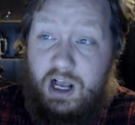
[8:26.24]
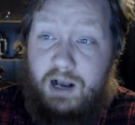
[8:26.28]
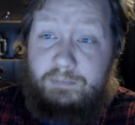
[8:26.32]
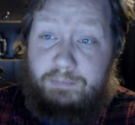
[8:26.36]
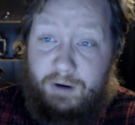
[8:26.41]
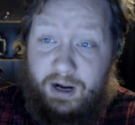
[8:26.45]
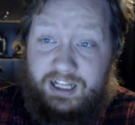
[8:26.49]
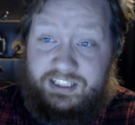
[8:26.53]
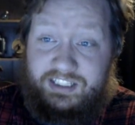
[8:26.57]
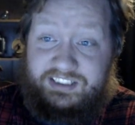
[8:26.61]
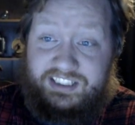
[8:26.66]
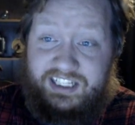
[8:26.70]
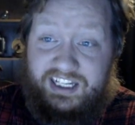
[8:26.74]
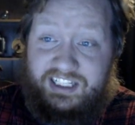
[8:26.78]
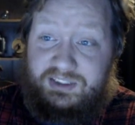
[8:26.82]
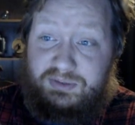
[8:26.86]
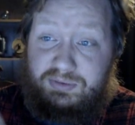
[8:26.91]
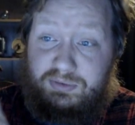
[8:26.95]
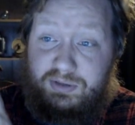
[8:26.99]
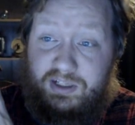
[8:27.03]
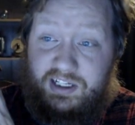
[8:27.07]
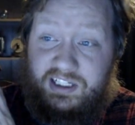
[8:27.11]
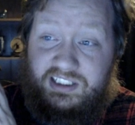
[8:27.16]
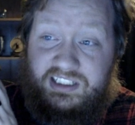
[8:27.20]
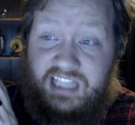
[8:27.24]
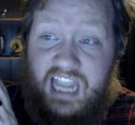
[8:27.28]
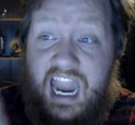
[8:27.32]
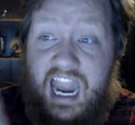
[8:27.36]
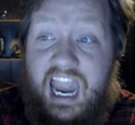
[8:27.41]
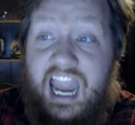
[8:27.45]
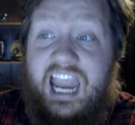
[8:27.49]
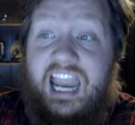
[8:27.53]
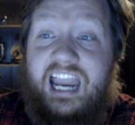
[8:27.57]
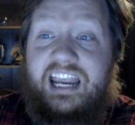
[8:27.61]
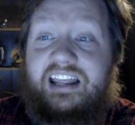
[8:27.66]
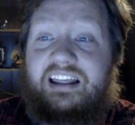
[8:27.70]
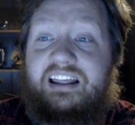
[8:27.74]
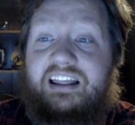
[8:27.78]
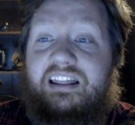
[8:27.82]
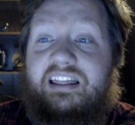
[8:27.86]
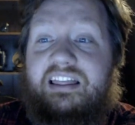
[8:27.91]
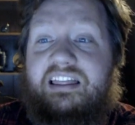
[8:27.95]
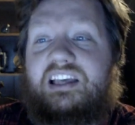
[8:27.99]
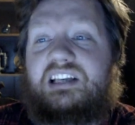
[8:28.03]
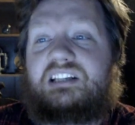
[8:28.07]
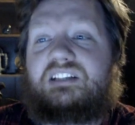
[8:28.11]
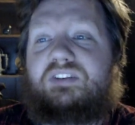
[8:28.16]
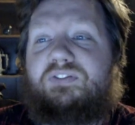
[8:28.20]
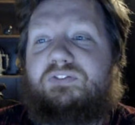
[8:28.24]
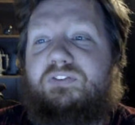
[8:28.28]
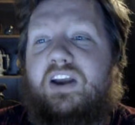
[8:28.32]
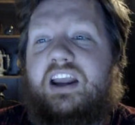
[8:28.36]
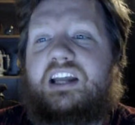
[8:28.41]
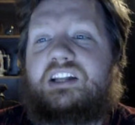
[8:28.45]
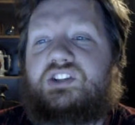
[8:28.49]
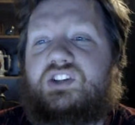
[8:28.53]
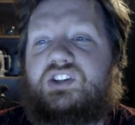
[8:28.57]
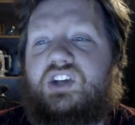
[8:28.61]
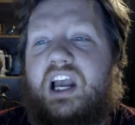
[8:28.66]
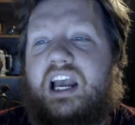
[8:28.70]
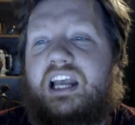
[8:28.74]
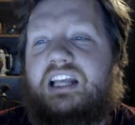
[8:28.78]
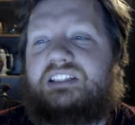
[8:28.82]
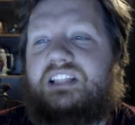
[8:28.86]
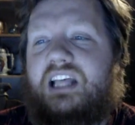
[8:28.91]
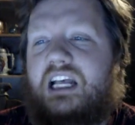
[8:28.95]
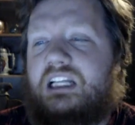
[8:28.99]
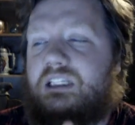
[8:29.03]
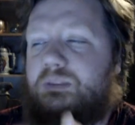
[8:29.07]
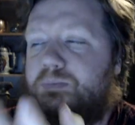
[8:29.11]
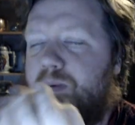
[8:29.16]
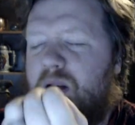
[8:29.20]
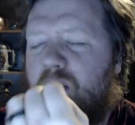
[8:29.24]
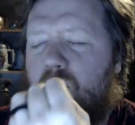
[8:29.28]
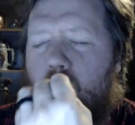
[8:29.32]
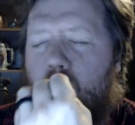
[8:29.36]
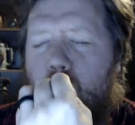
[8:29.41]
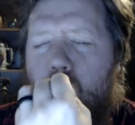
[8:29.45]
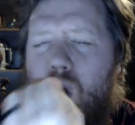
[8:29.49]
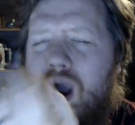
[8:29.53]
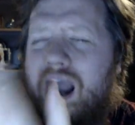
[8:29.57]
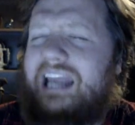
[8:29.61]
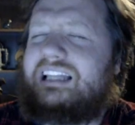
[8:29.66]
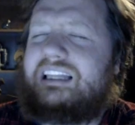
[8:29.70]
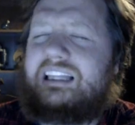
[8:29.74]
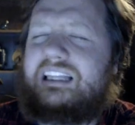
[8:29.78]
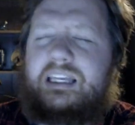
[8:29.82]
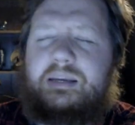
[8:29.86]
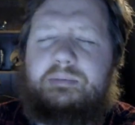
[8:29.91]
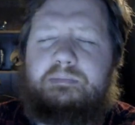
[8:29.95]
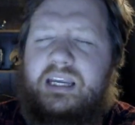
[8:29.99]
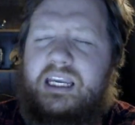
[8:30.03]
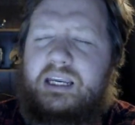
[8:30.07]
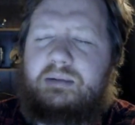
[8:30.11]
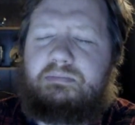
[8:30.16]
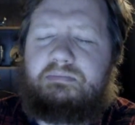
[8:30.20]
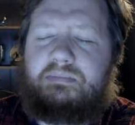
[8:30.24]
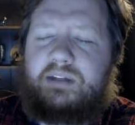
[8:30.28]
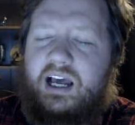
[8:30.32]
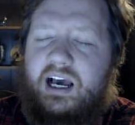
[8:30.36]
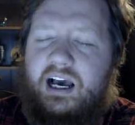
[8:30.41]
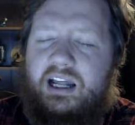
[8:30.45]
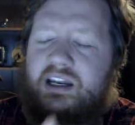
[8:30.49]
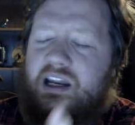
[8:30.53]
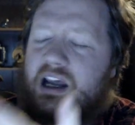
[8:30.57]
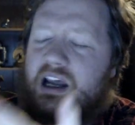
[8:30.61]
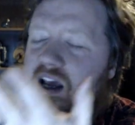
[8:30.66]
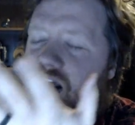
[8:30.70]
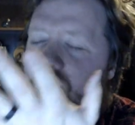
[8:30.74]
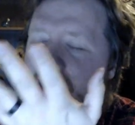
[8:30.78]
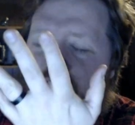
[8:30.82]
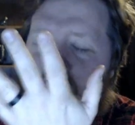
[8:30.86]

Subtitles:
process was, hey, this franchise that's been widely memed on,